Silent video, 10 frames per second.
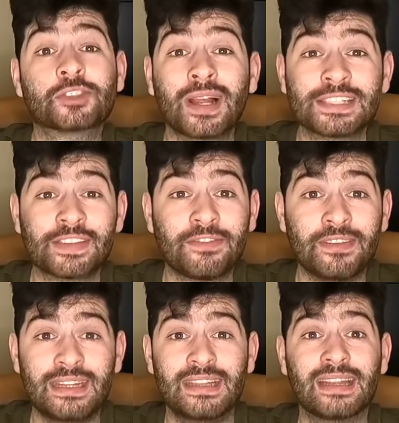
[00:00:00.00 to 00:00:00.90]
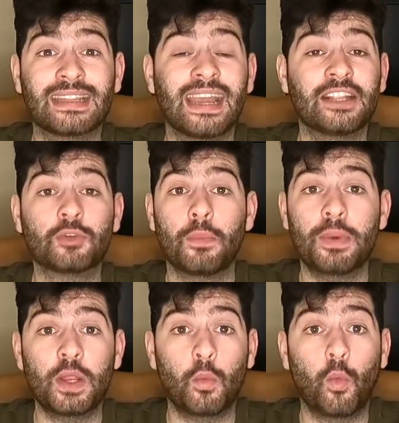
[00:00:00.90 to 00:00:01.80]
transfer fee than get into a
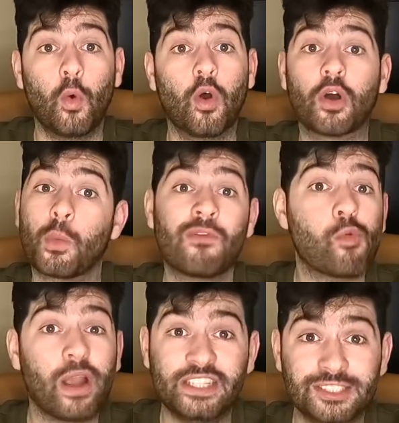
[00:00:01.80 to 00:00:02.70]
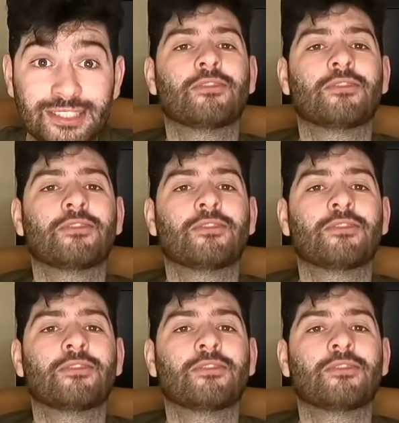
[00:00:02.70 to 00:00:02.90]
bidding war with wages.